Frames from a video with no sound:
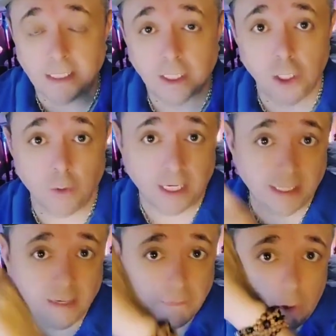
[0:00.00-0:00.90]
And I say,
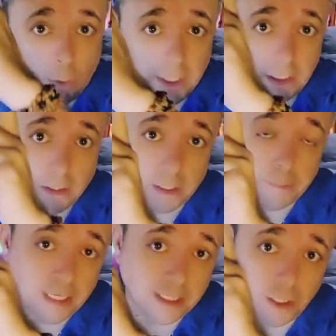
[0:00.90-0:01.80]
always
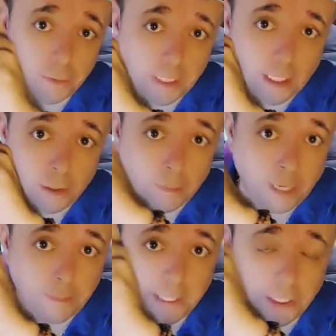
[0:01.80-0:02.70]
message me under my
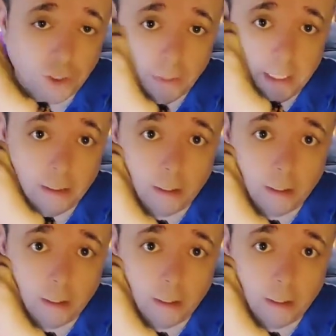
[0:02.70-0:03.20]
picture right there.